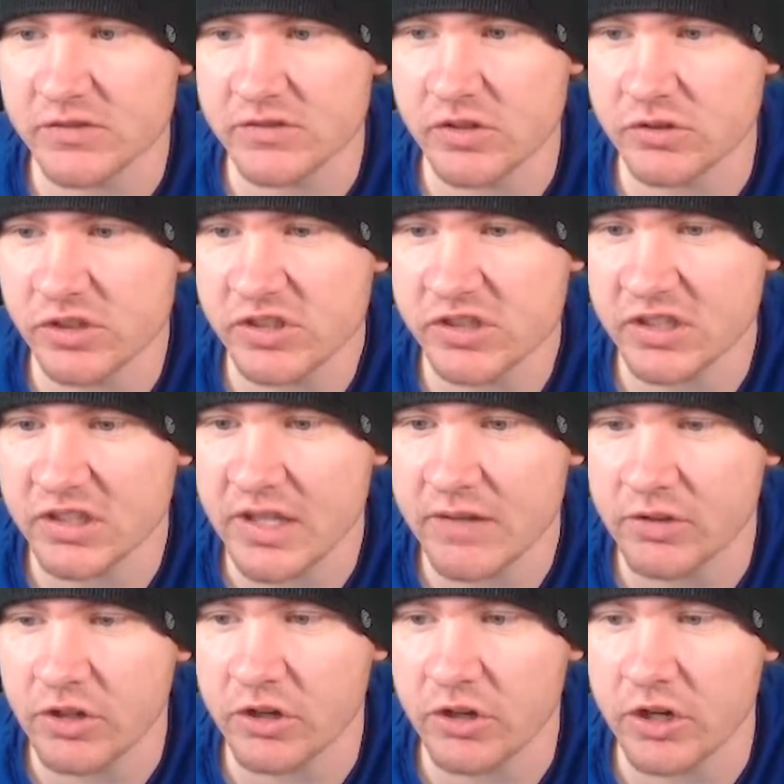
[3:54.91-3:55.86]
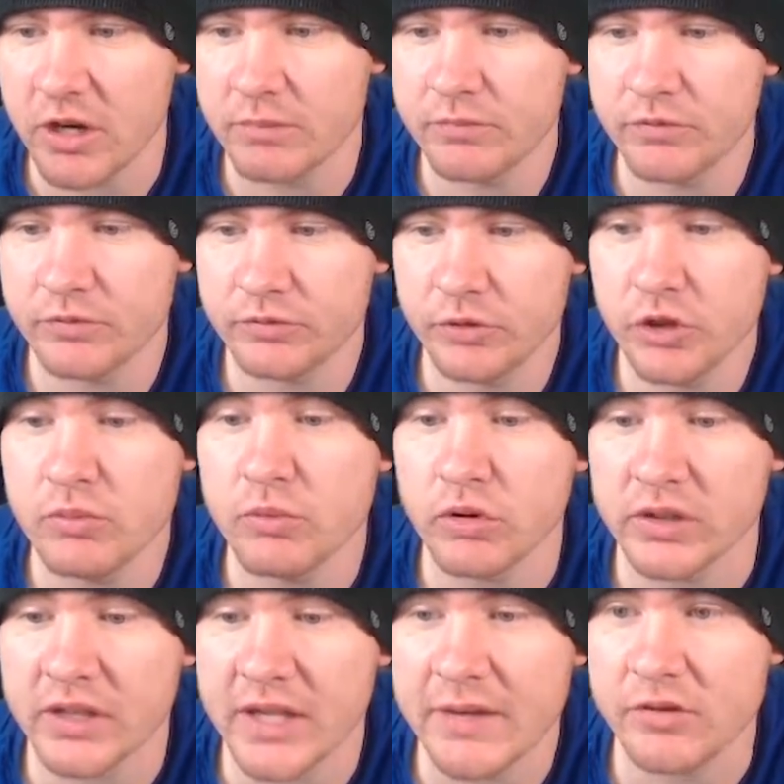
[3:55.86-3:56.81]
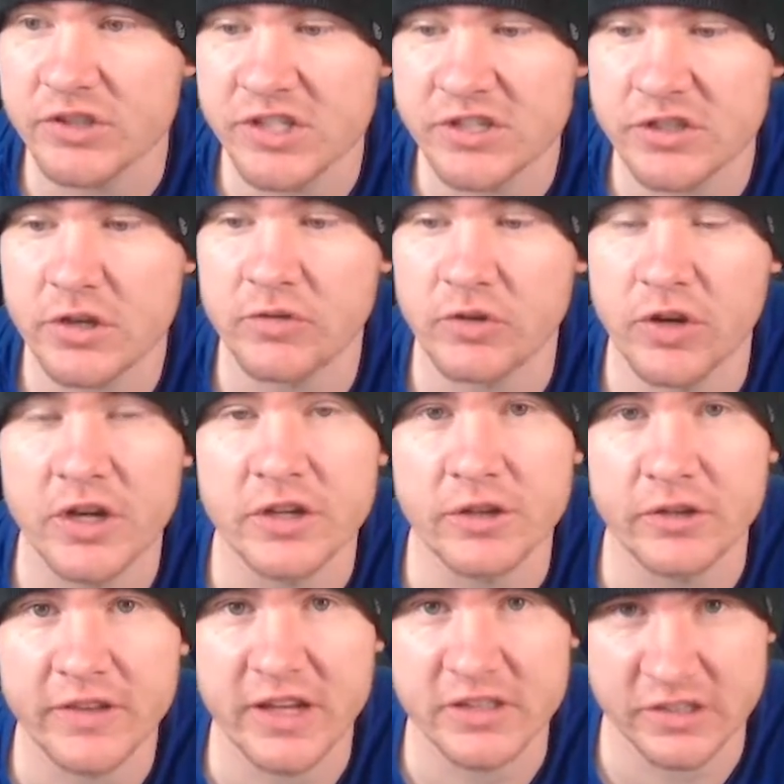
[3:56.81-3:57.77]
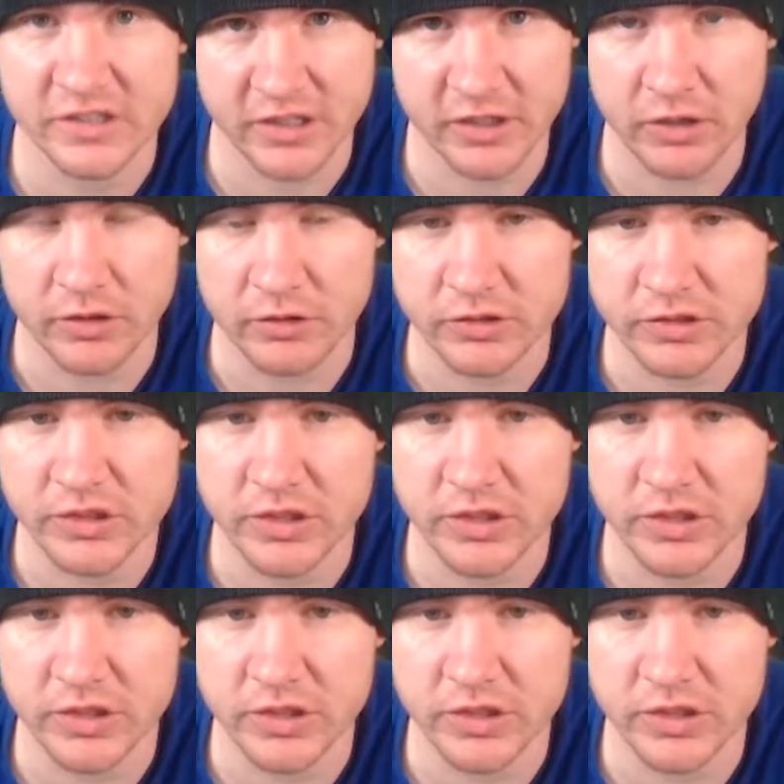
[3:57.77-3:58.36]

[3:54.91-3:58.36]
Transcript: So just to level her up, two more levels is over 100,000 gold.